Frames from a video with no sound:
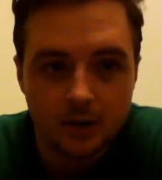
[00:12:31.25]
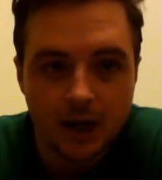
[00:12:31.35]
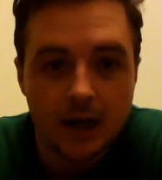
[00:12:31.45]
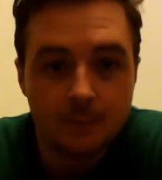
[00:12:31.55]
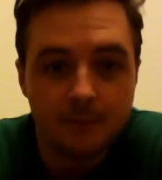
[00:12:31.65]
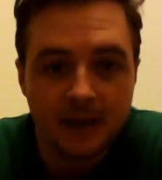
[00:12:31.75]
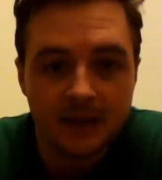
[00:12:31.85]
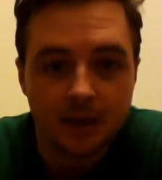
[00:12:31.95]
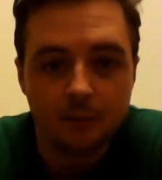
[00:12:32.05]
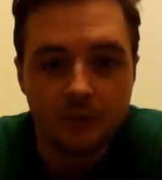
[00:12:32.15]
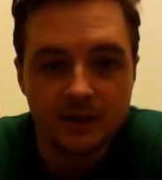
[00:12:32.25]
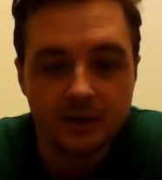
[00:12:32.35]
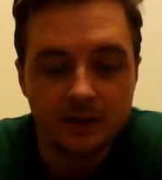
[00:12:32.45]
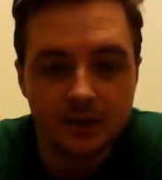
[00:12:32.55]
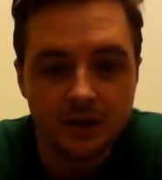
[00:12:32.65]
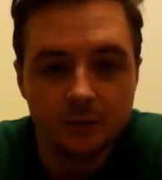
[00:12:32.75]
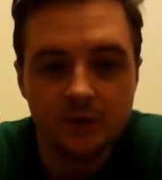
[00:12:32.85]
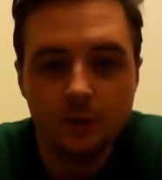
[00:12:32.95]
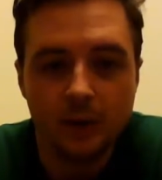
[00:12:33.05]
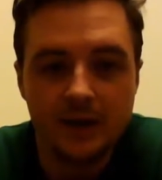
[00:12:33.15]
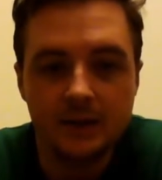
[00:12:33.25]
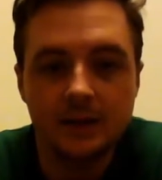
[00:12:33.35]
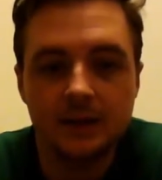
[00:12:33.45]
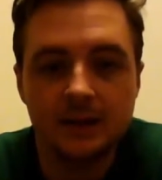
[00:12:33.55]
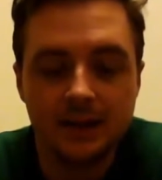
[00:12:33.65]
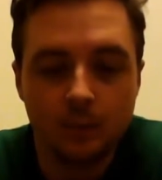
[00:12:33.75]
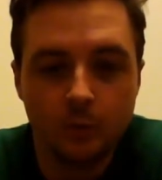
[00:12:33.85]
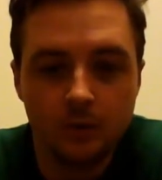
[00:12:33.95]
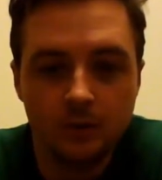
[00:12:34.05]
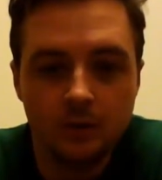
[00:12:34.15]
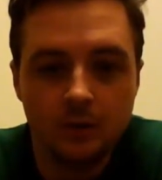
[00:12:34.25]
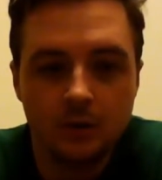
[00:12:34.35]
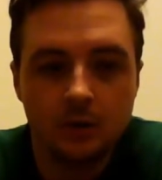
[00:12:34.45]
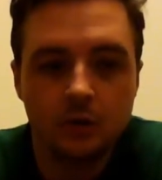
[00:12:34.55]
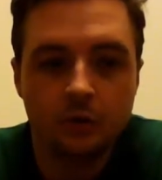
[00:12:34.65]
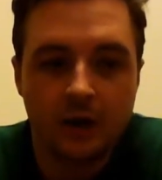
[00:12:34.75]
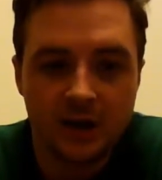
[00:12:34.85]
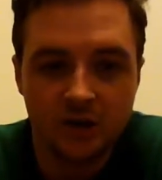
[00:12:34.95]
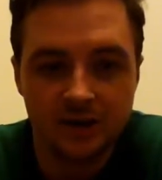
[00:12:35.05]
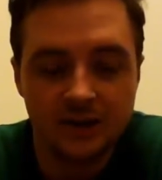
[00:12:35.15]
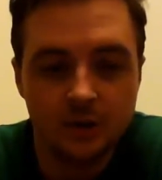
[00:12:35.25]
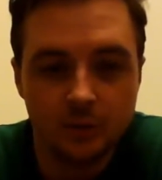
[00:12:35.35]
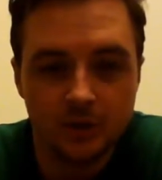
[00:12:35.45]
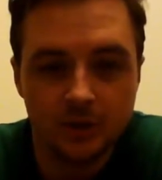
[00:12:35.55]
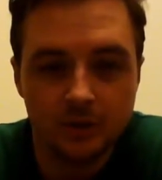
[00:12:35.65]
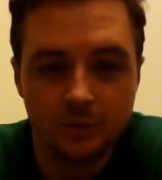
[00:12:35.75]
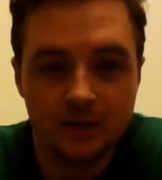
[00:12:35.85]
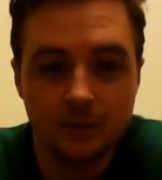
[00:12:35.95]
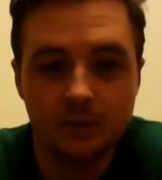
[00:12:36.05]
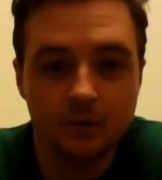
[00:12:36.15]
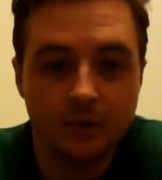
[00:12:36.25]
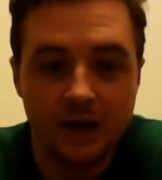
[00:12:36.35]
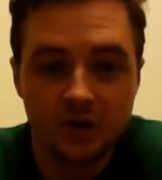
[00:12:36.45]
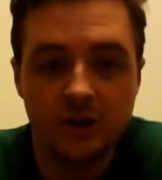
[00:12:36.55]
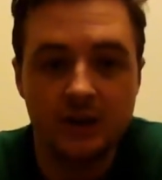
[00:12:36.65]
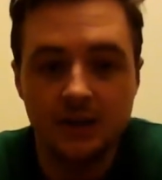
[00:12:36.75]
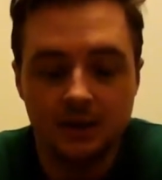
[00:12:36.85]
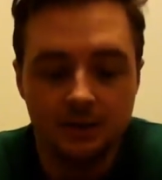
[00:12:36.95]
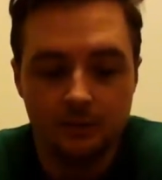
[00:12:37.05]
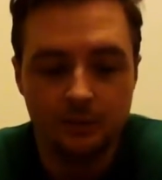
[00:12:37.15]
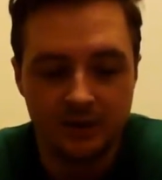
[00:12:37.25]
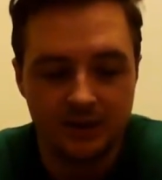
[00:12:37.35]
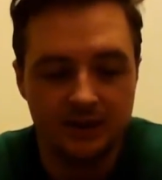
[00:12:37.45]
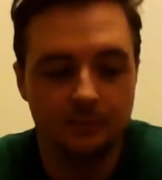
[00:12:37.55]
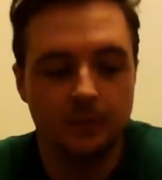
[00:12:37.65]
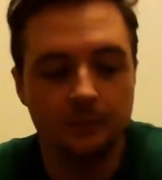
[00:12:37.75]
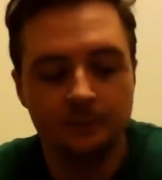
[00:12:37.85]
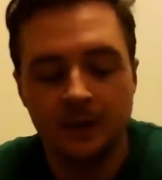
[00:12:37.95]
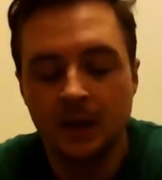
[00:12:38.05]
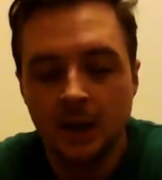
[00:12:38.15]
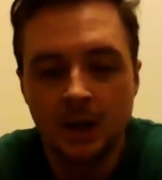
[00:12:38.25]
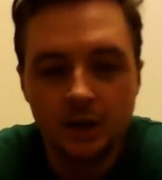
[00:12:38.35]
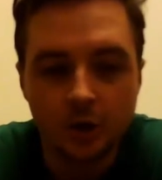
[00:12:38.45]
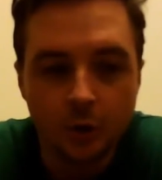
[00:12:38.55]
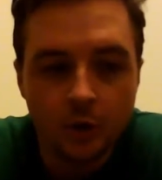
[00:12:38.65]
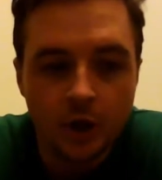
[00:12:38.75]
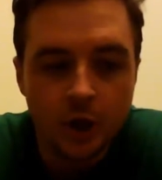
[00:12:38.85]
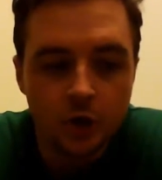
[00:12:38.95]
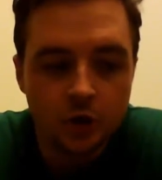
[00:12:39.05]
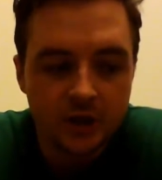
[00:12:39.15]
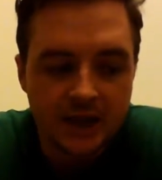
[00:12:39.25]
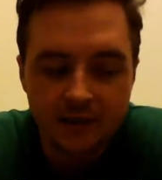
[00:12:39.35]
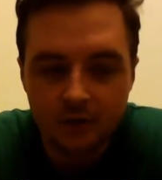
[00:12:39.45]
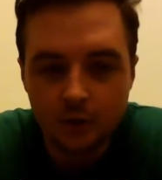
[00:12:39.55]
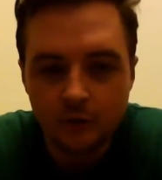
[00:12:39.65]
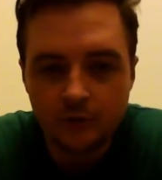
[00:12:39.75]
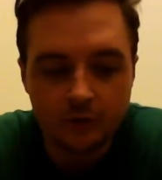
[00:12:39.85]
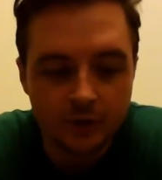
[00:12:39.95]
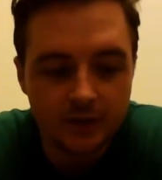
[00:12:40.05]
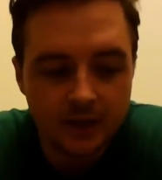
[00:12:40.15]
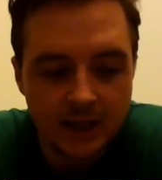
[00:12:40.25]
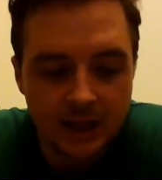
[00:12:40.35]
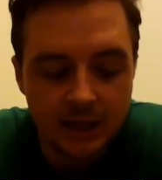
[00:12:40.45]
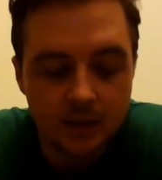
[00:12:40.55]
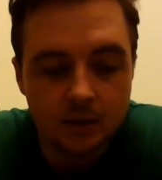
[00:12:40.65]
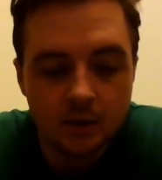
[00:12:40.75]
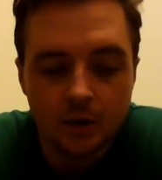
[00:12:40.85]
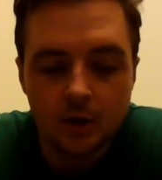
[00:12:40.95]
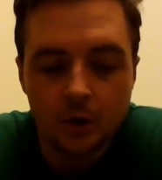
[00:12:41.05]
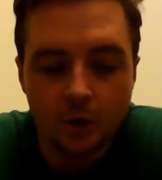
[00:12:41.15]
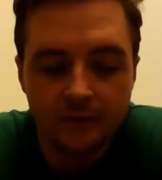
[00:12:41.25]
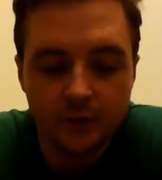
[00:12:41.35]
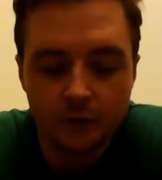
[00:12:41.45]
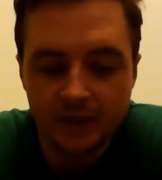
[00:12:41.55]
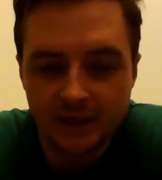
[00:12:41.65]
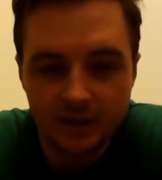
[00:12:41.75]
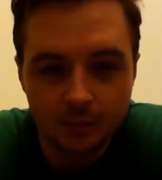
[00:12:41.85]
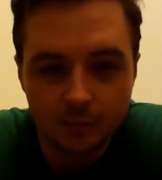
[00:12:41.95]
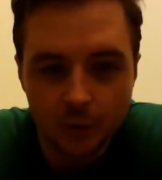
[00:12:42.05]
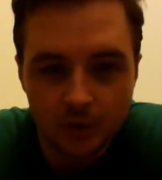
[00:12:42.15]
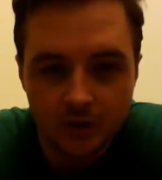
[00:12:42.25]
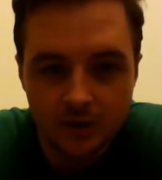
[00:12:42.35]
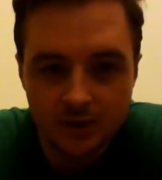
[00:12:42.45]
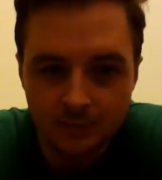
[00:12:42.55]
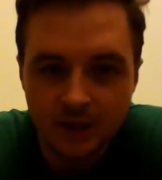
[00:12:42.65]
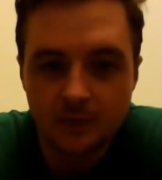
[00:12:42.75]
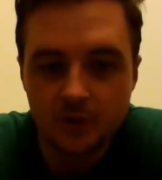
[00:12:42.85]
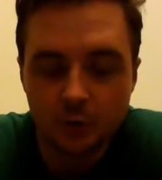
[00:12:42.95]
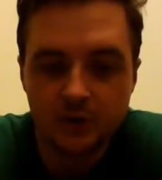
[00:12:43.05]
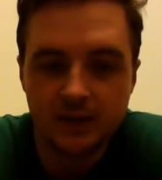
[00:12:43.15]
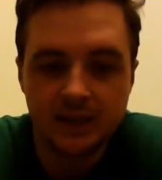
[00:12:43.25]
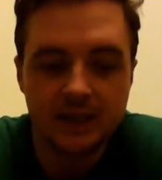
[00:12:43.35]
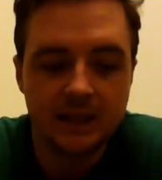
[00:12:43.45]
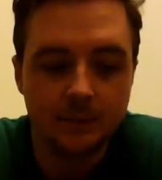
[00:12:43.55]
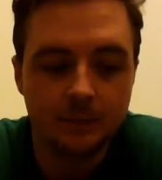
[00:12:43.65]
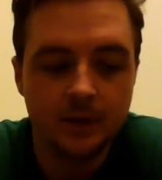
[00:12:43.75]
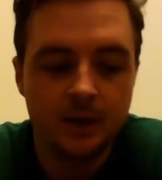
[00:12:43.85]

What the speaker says: I'm backing up, present continuous, when someone crashes into us. When someone crashes, present simple. So just have a look for it in, if you're reading some books, sometimes you will see them